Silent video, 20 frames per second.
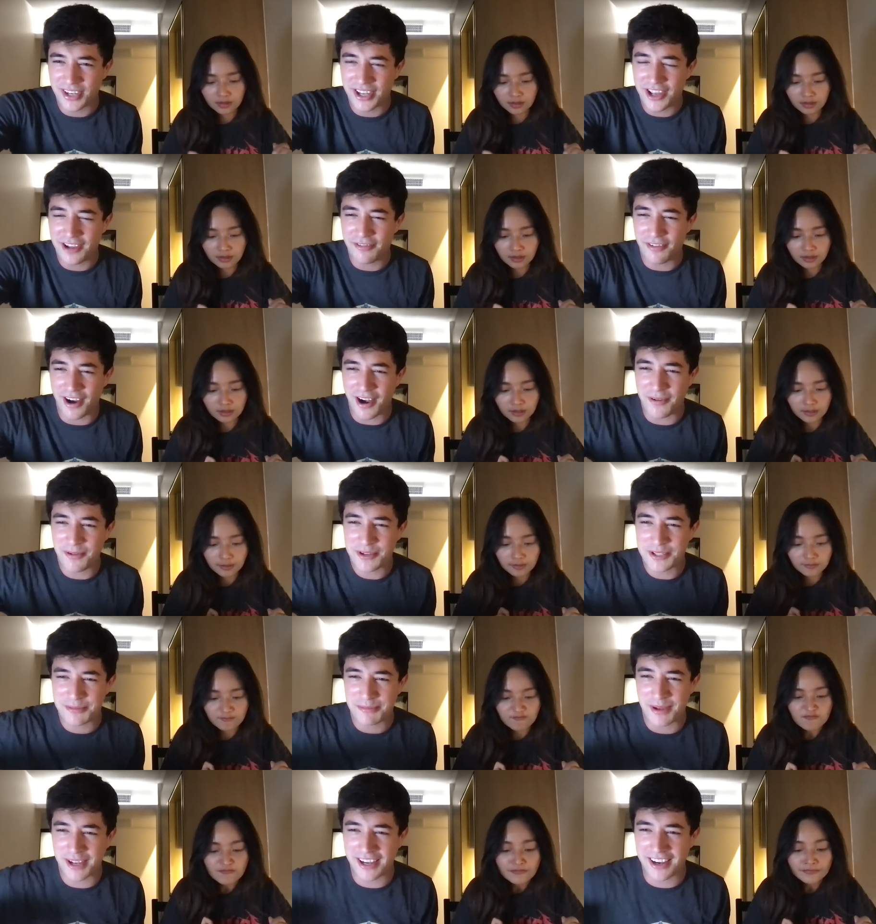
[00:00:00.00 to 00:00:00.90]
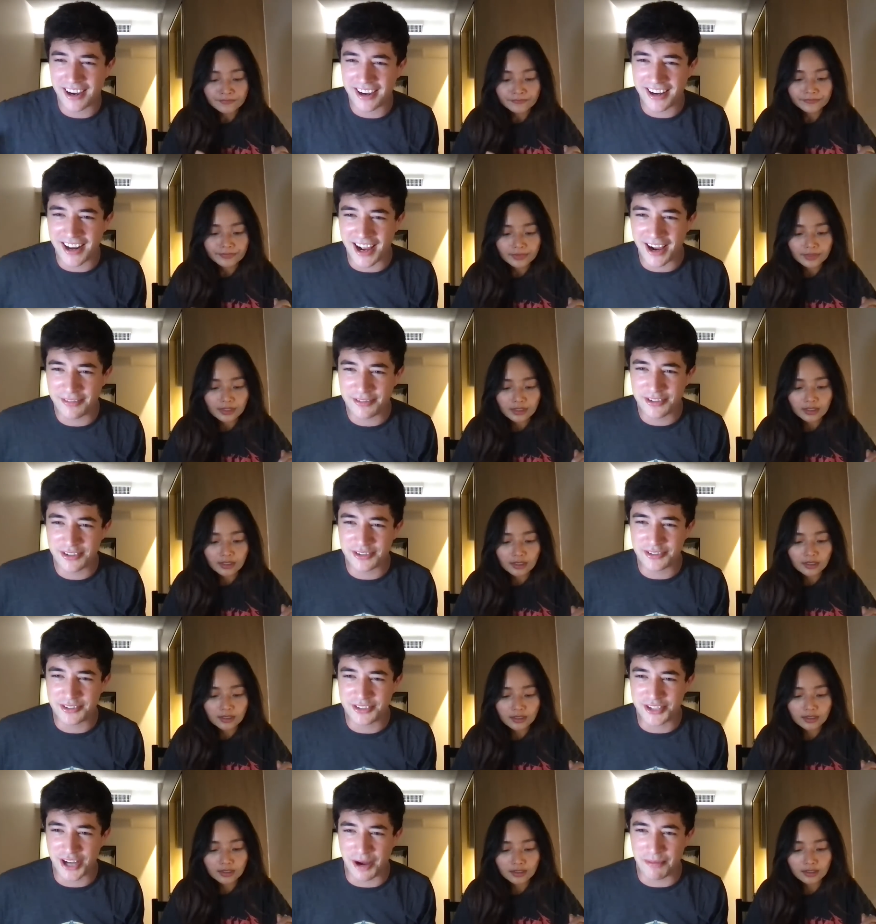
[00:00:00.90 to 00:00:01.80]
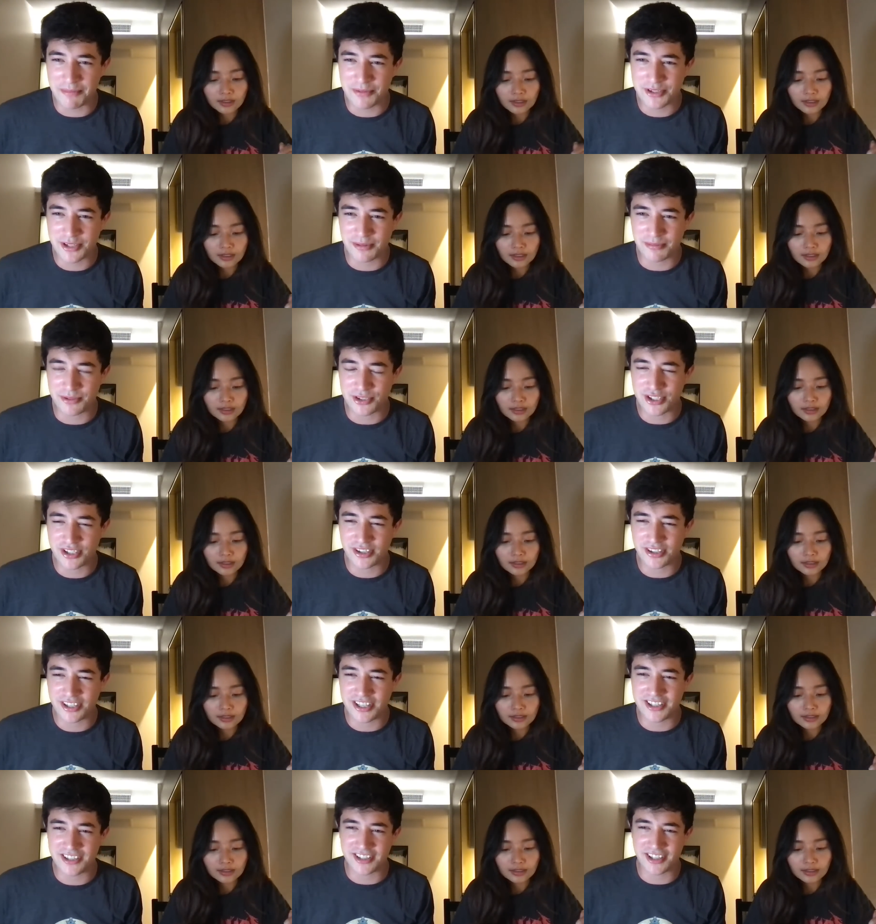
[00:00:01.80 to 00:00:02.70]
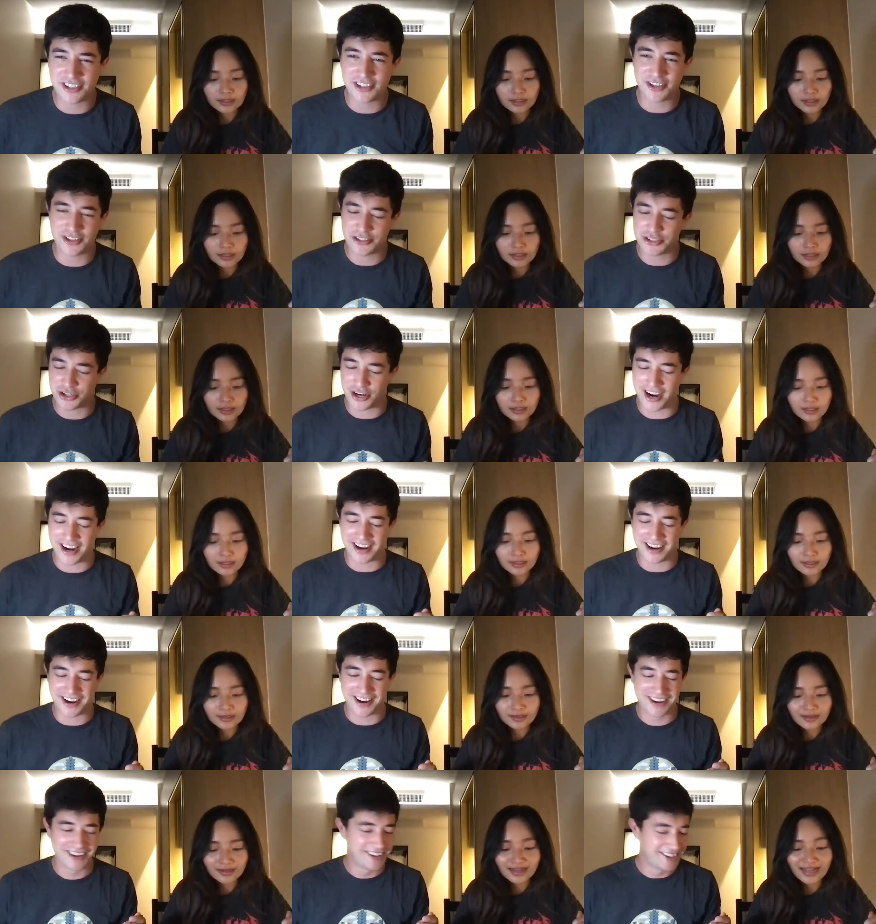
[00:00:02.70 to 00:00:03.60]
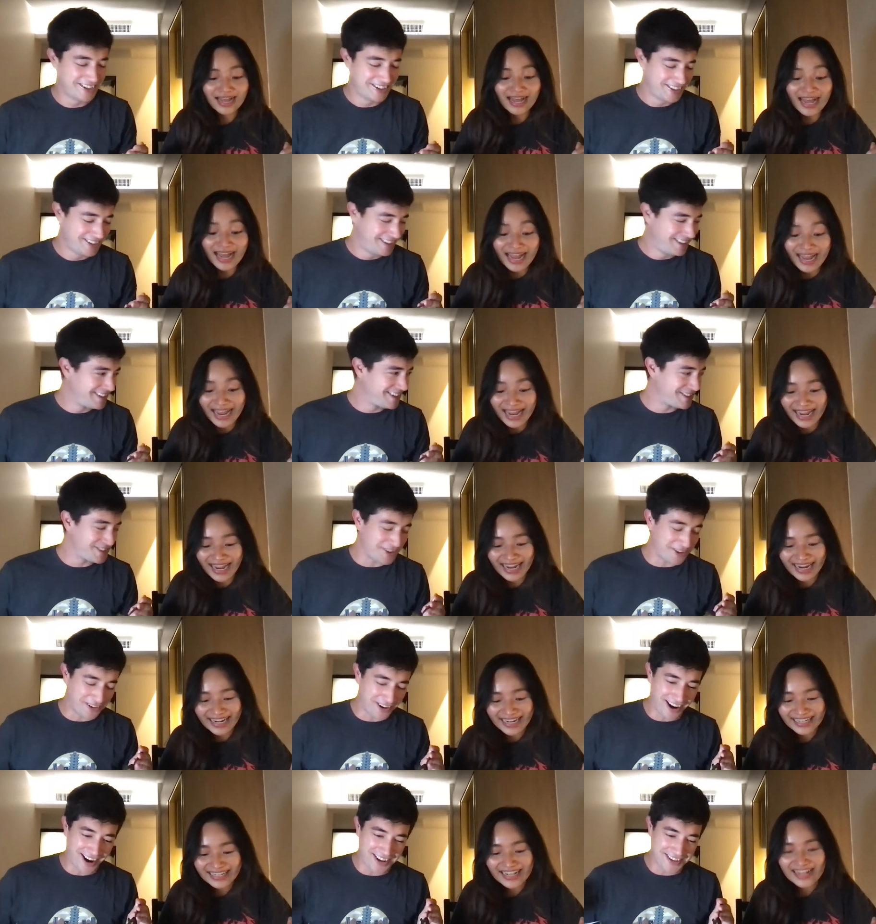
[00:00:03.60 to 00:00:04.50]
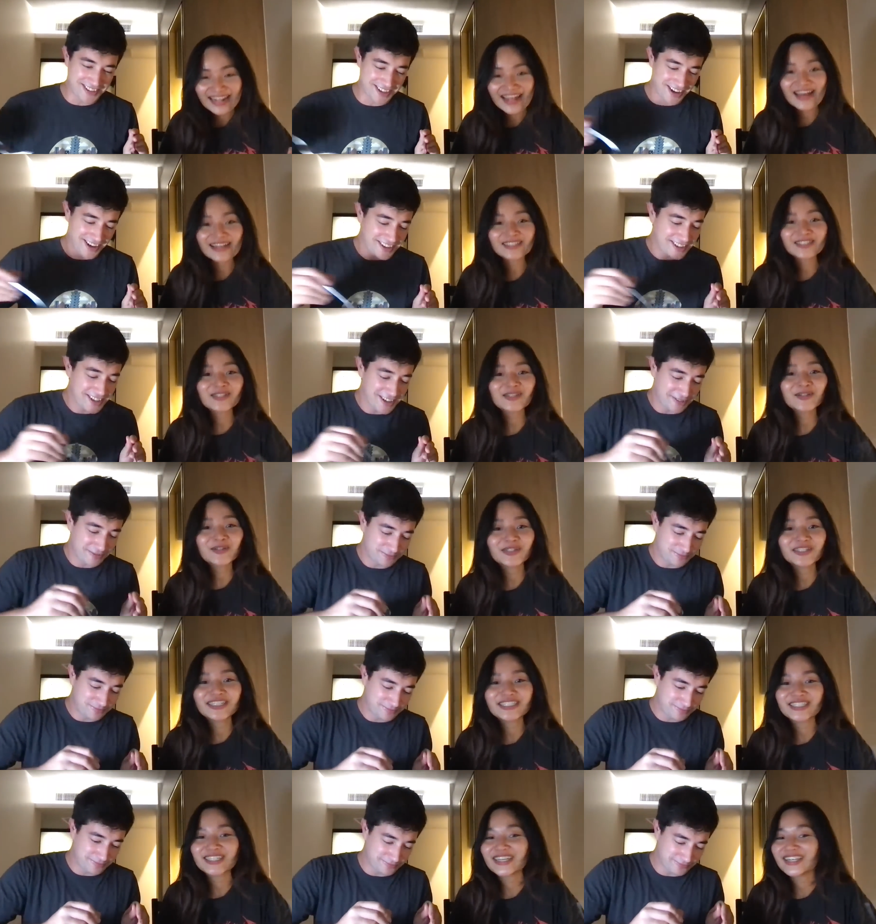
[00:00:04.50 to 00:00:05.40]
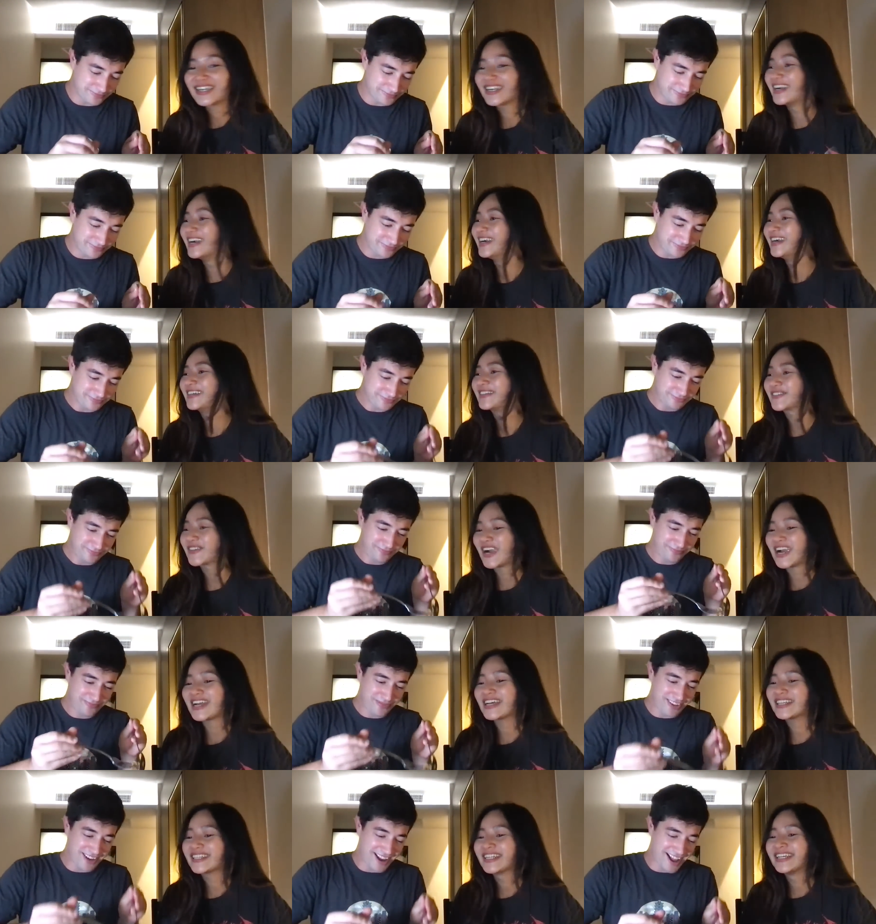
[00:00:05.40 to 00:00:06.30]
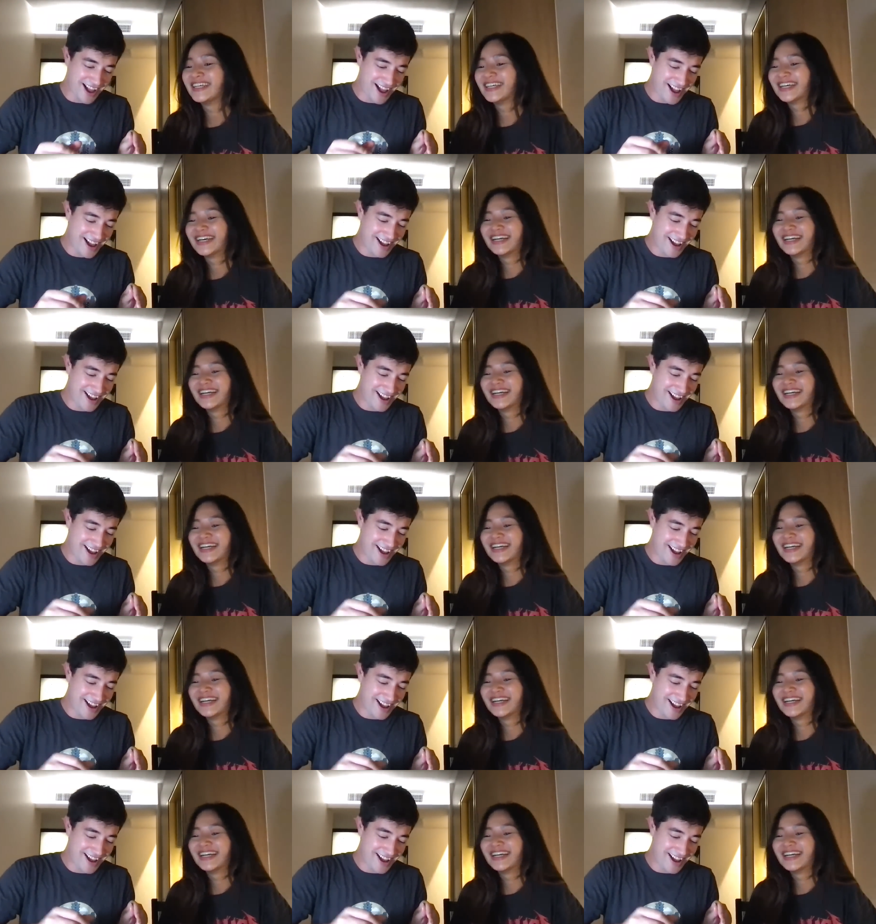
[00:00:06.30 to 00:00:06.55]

Speaker 1: If I was Mink, I'd have to dump some chilies in your drink. Is what Ryan That's
Speaker 2: a good idea, Ryan.